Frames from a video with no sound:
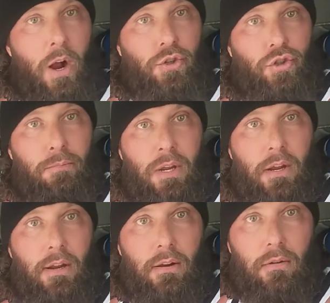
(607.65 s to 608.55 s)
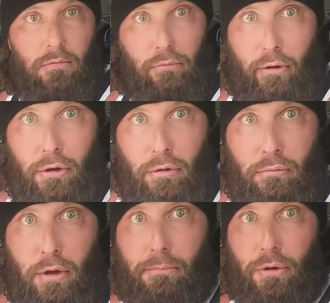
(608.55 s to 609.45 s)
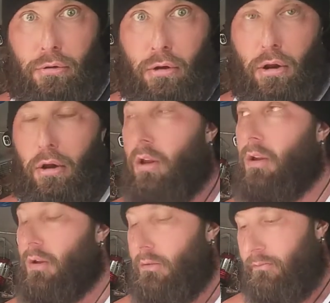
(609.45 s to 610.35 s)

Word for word: watching me and wondering what I'm doing.